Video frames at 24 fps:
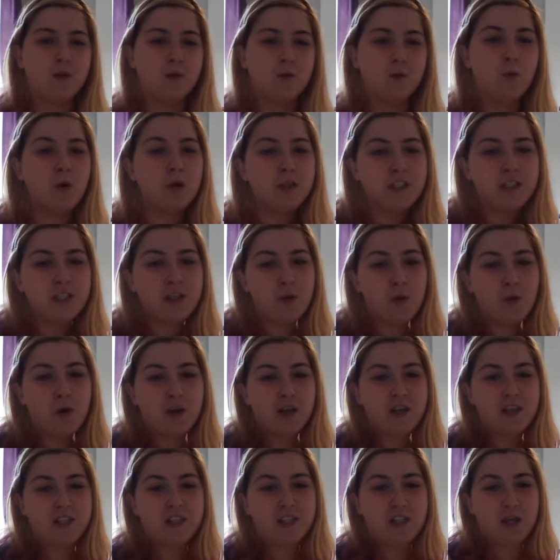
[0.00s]
what do you
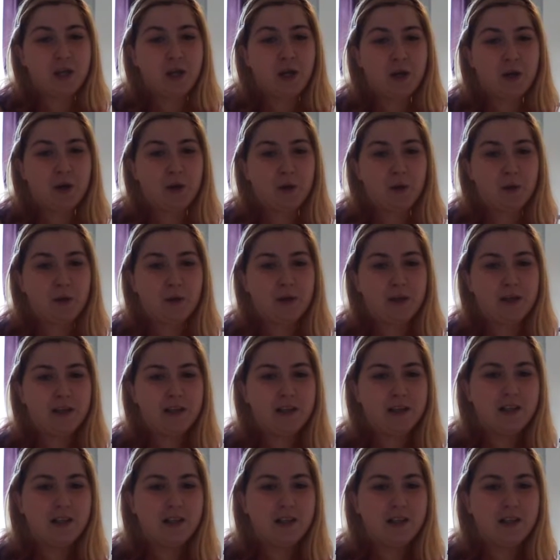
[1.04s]
want to do?